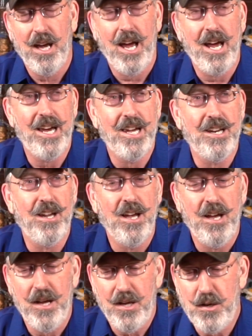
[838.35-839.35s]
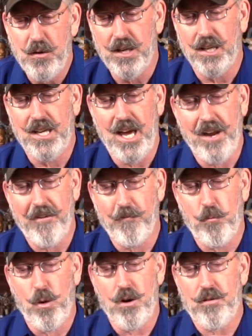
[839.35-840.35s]
And you could kind of
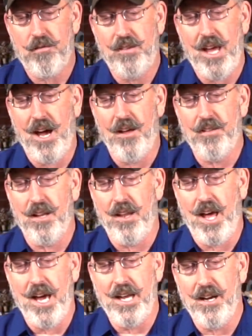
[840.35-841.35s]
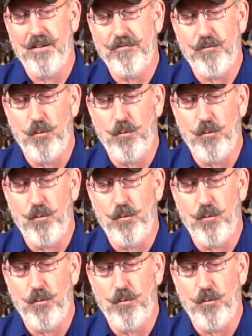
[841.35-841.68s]
work down the line of,